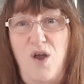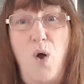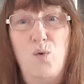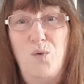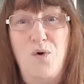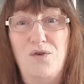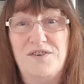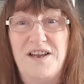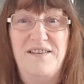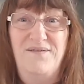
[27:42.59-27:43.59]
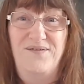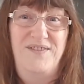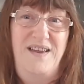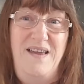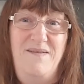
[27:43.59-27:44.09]
cold water,
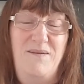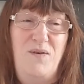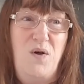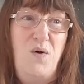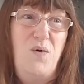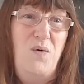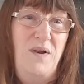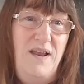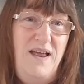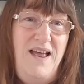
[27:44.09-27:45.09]
keep them cool.